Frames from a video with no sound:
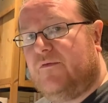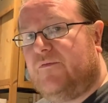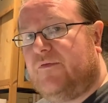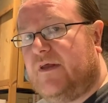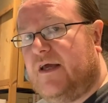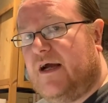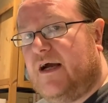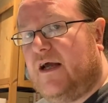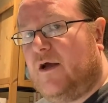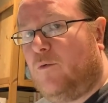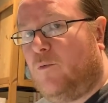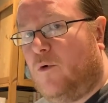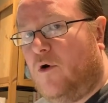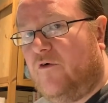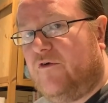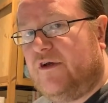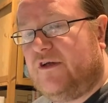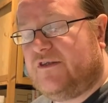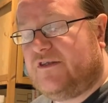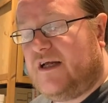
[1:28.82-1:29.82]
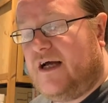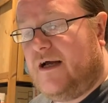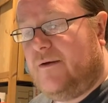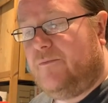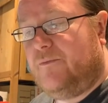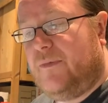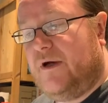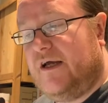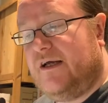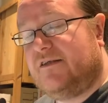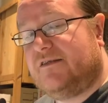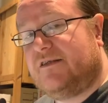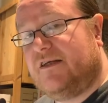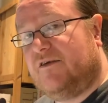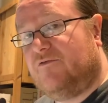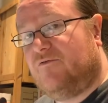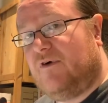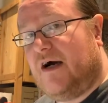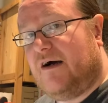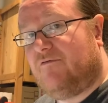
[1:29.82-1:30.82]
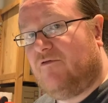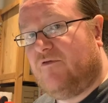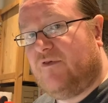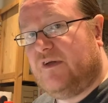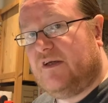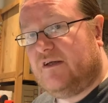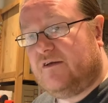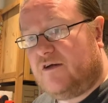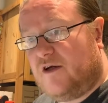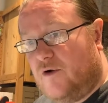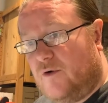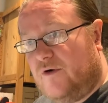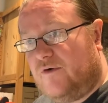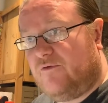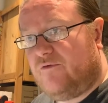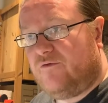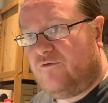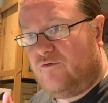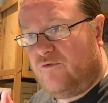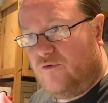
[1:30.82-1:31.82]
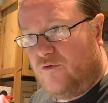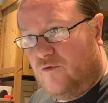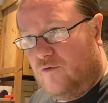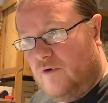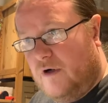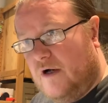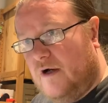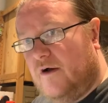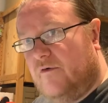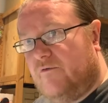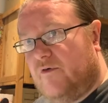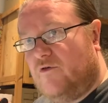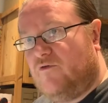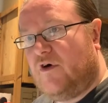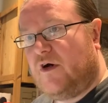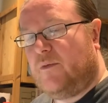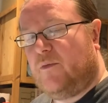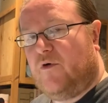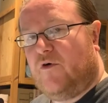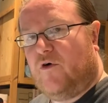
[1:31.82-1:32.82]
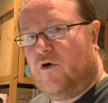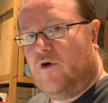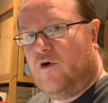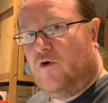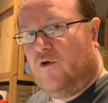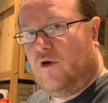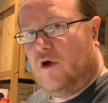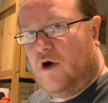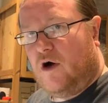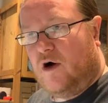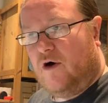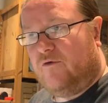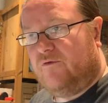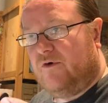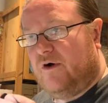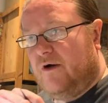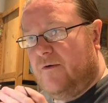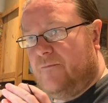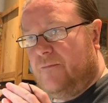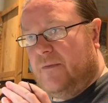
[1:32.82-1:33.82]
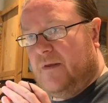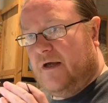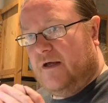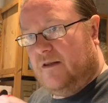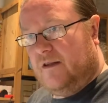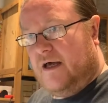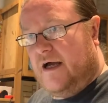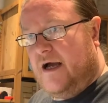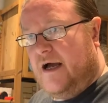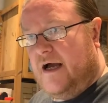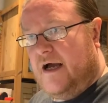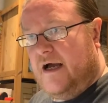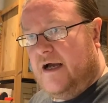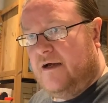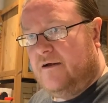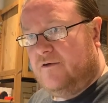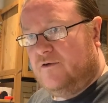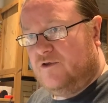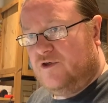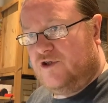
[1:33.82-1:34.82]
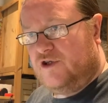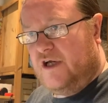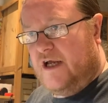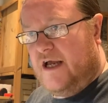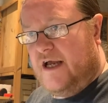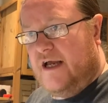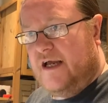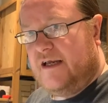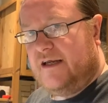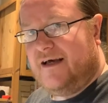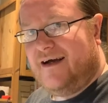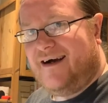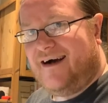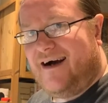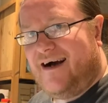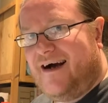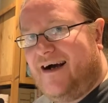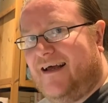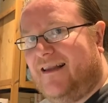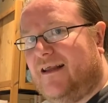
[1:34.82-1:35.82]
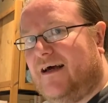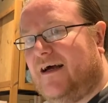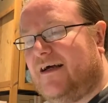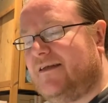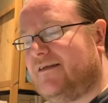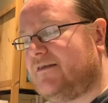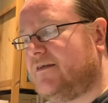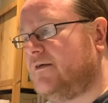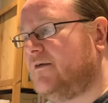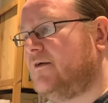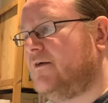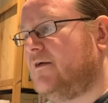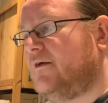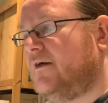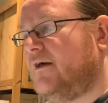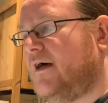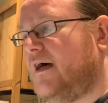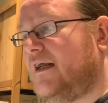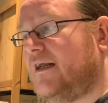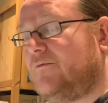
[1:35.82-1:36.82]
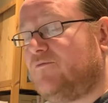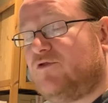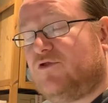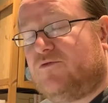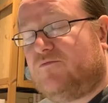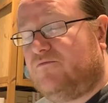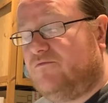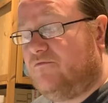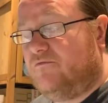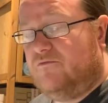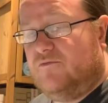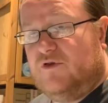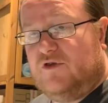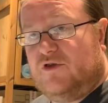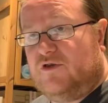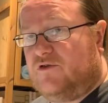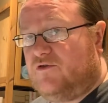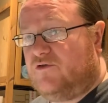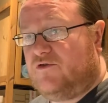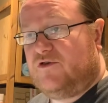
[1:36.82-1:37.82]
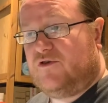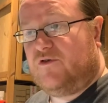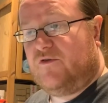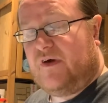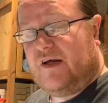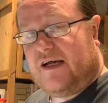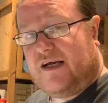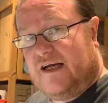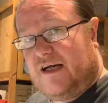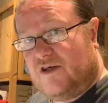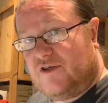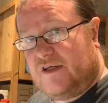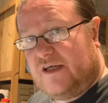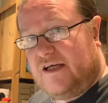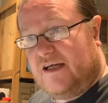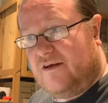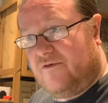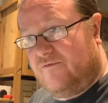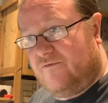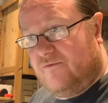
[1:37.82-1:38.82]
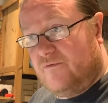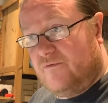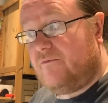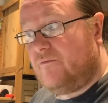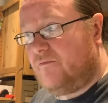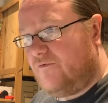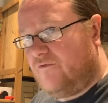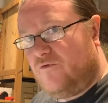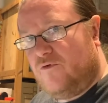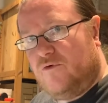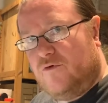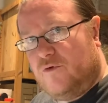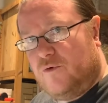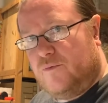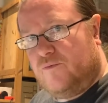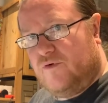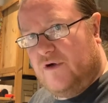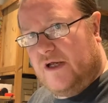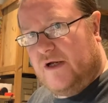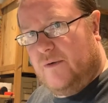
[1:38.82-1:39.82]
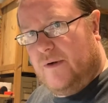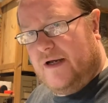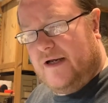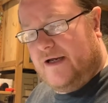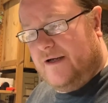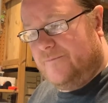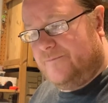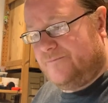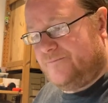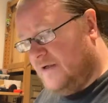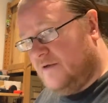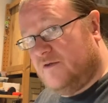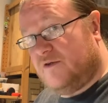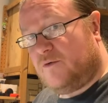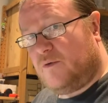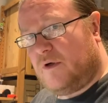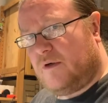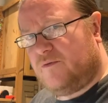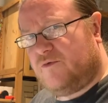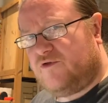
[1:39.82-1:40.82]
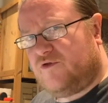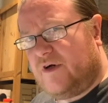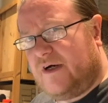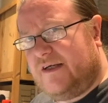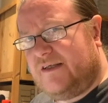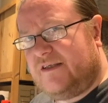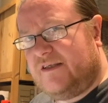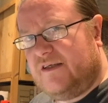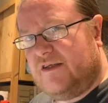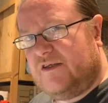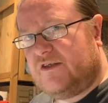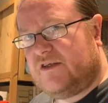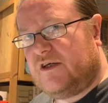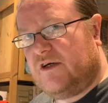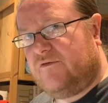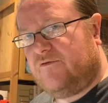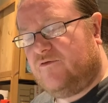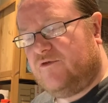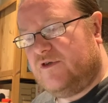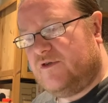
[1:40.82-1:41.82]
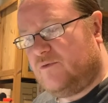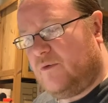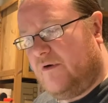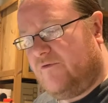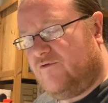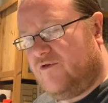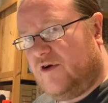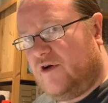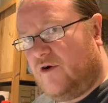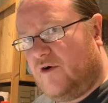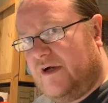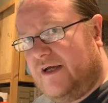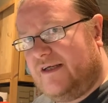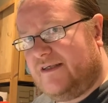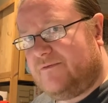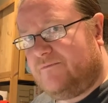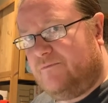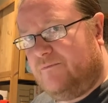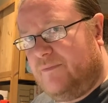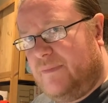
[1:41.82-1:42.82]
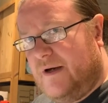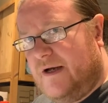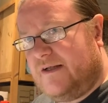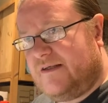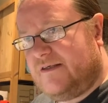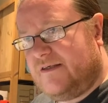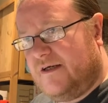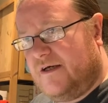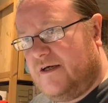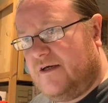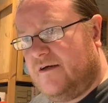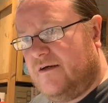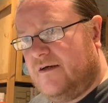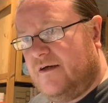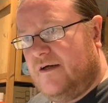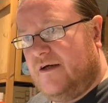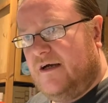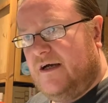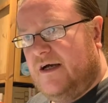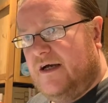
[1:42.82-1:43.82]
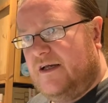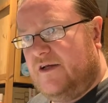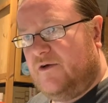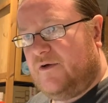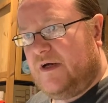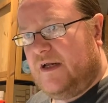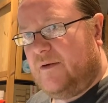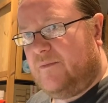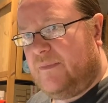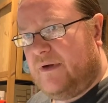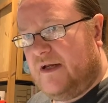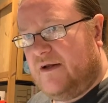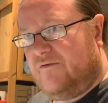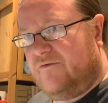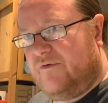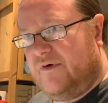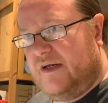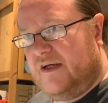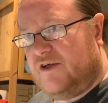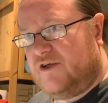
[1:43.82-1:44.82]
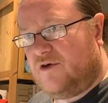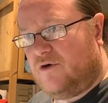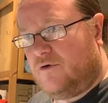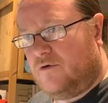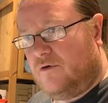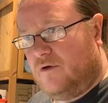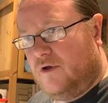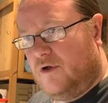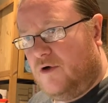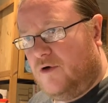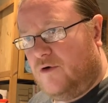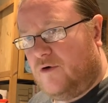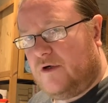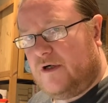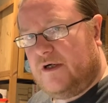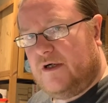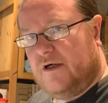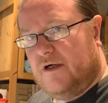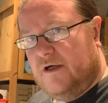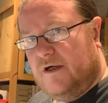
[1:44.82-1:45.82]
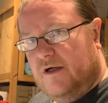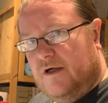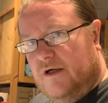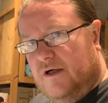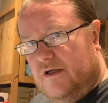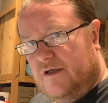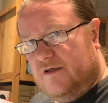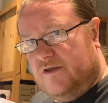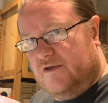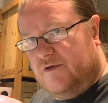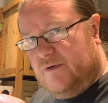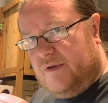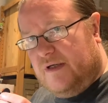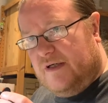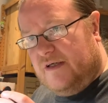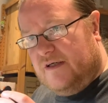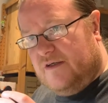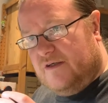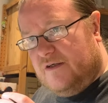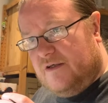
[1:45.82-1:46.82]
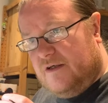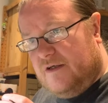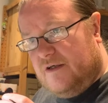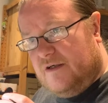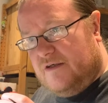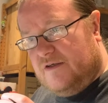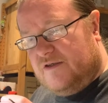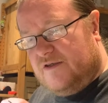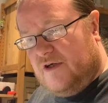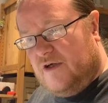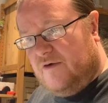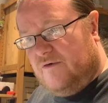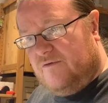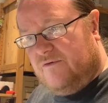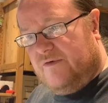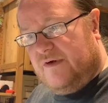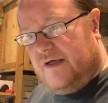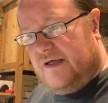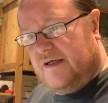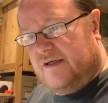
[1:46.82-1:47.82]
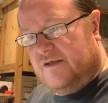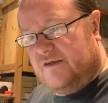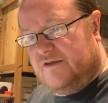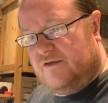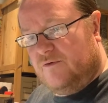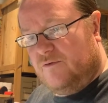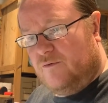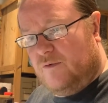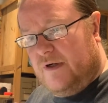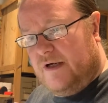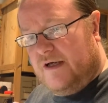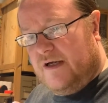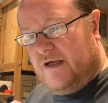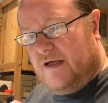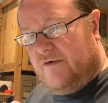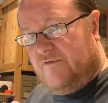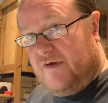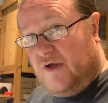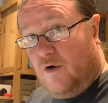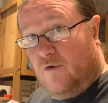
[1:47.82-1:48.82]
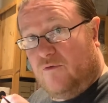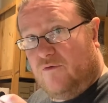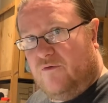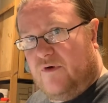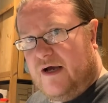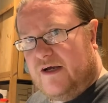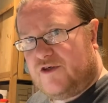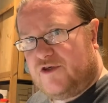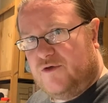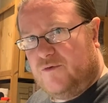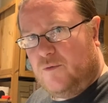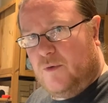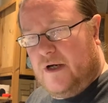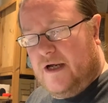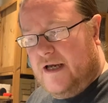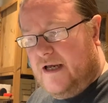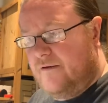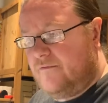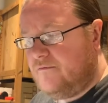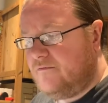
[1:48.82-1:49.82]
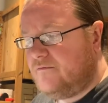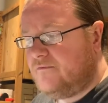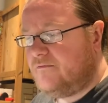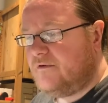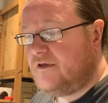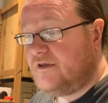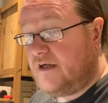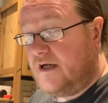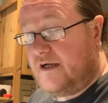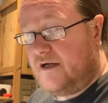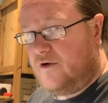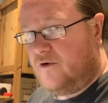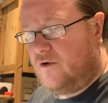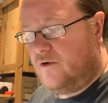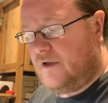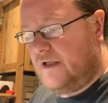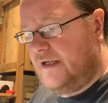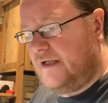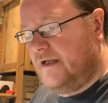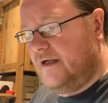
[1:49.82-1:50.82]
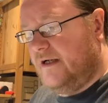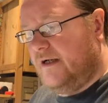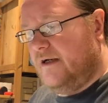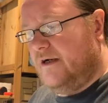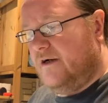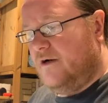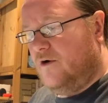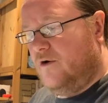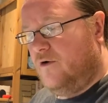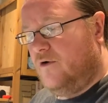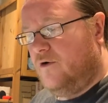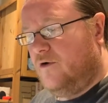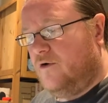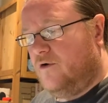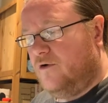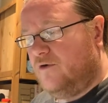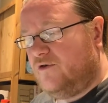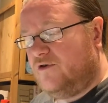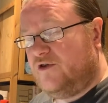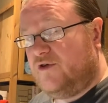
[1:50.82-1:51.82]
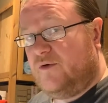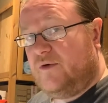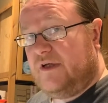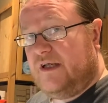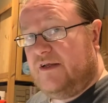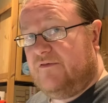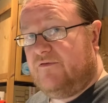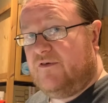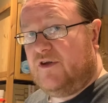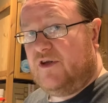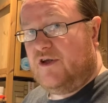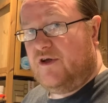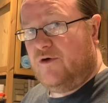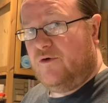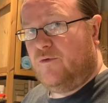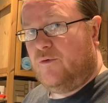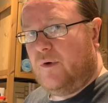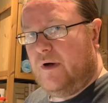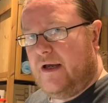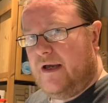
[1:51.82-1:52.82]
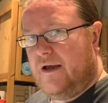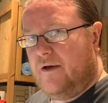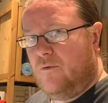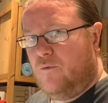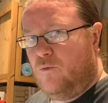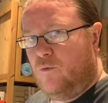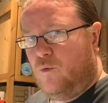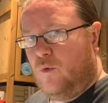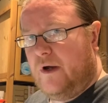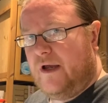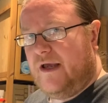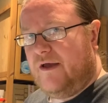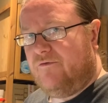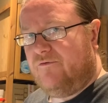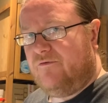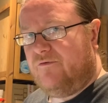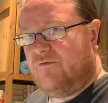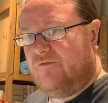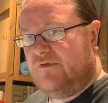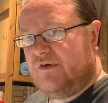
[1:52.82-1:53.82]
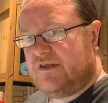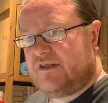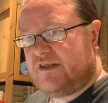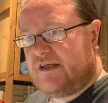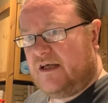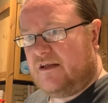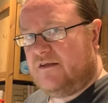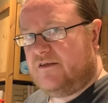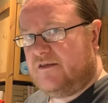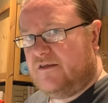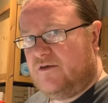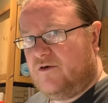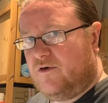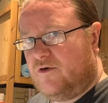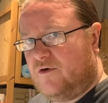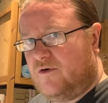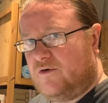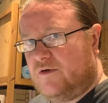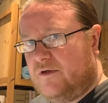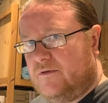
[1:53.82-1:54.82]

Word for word: the Iron Warriors that I'm painting rather than going through the rigmarole of layer, shade, highlight. And I'm just, just so I can actually get it through pretty quick. So what I'm trying to discover is whether or not it's better and you get a better finish or look doing certain things with the old fashioned way, as I call it, or doing it the new way with the skeleton horde.